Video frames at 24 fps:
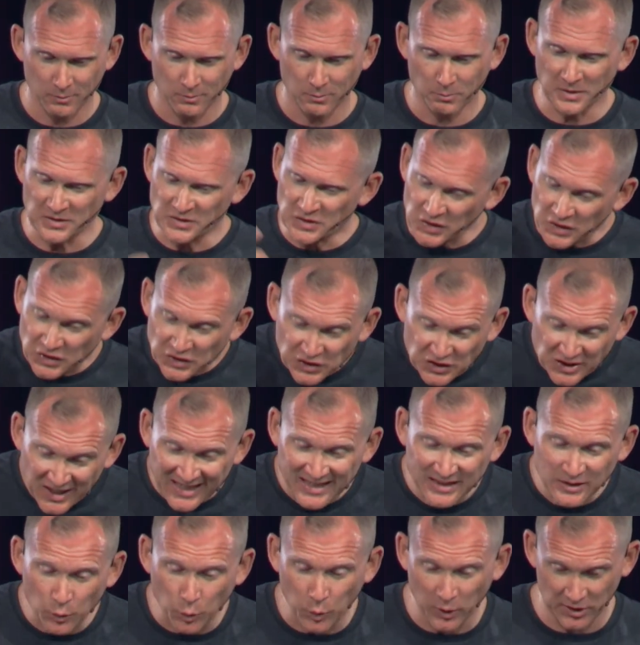But just say
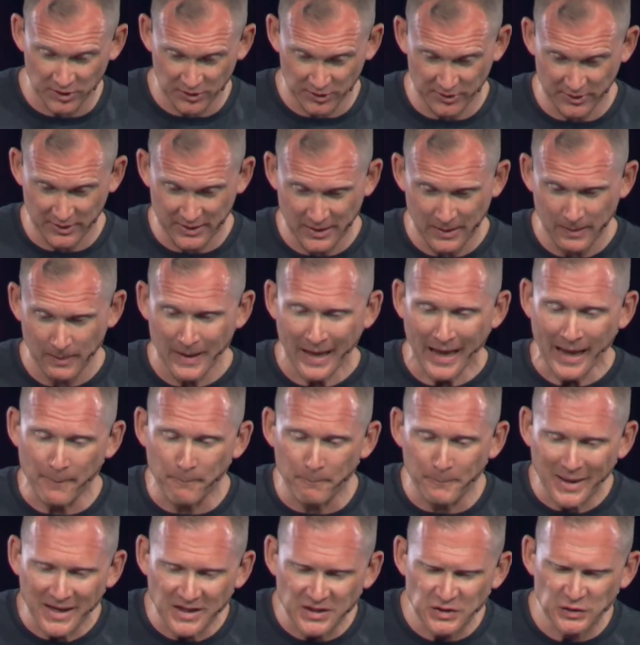the word, and my